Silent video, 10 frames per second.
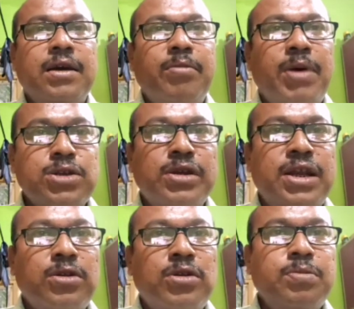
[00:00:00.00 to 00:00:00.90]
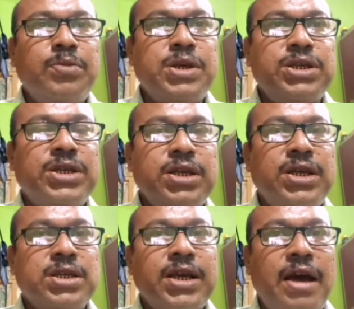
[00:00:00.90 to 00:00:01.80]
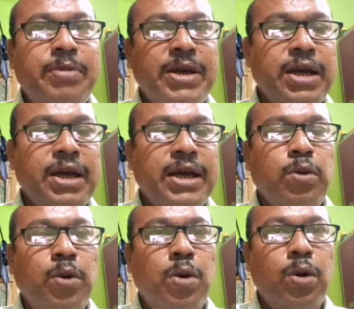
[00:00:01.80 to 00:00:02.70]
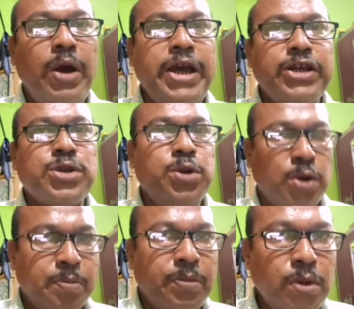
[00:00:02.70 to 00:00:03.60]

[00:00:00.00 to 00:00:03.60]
functional group which is having an OH group.